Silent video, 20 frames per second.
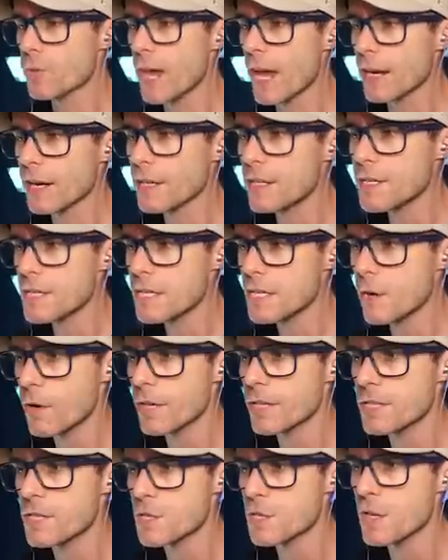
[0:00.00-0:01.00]
that
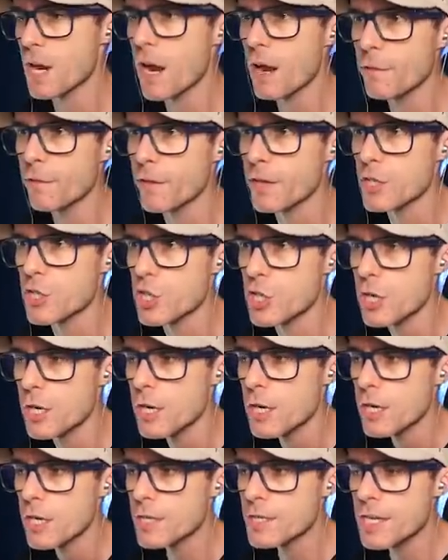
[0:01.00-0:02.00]
inside starfish
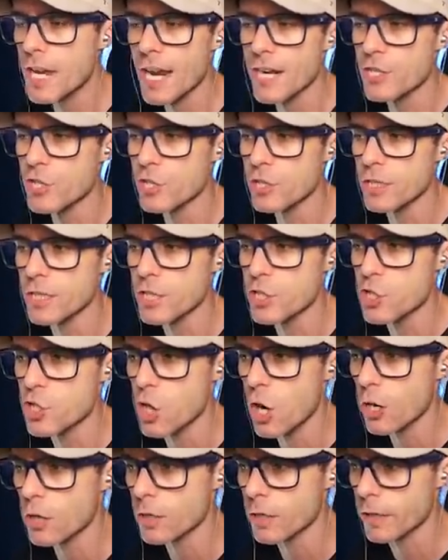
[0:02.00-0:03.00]
is actually
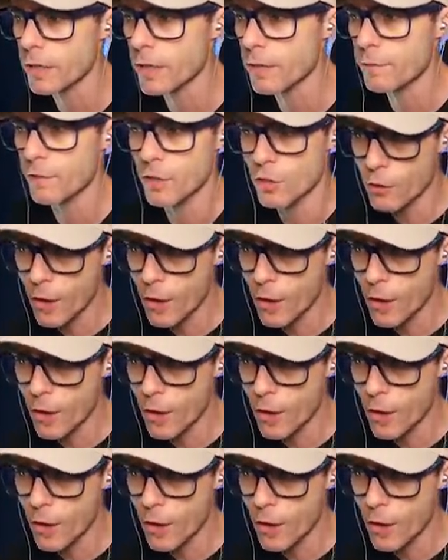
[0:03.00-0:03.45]
chocolate? If you